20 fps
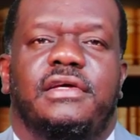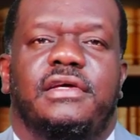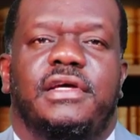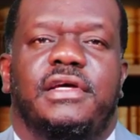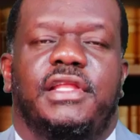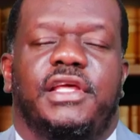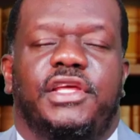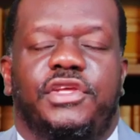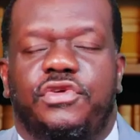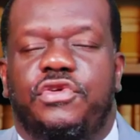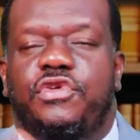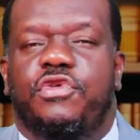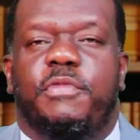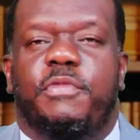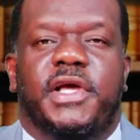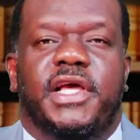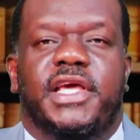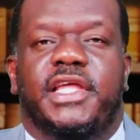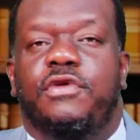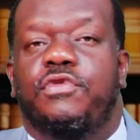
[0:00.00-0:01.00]
And then you go
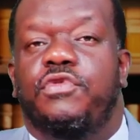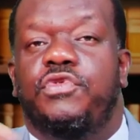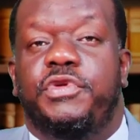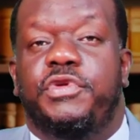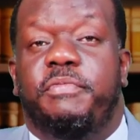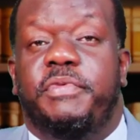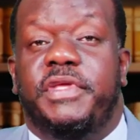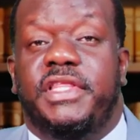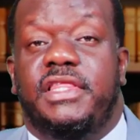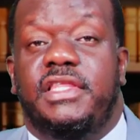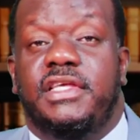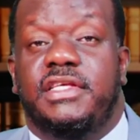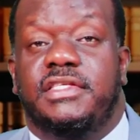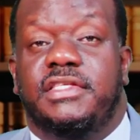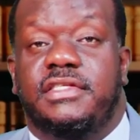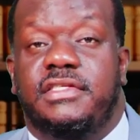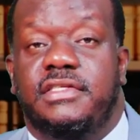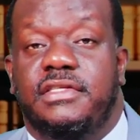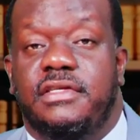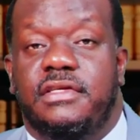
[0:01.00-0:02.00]
back and I will repeat
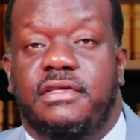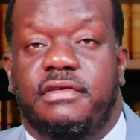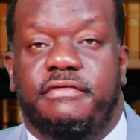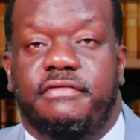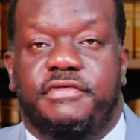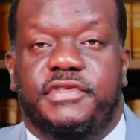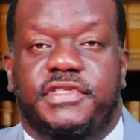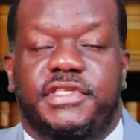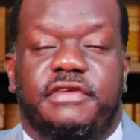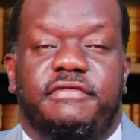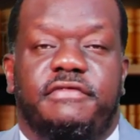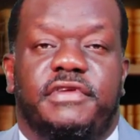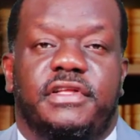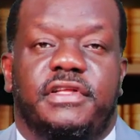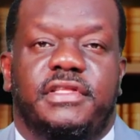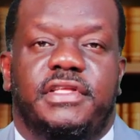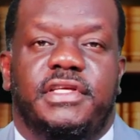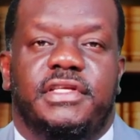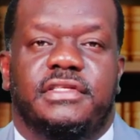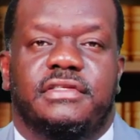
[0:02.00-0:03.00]
this for several
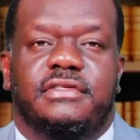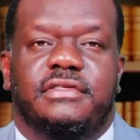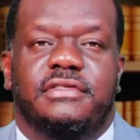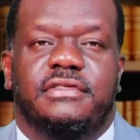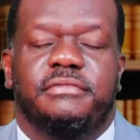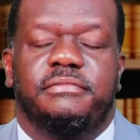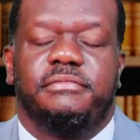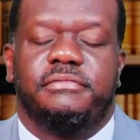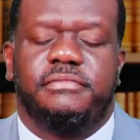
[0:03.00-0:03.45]
days.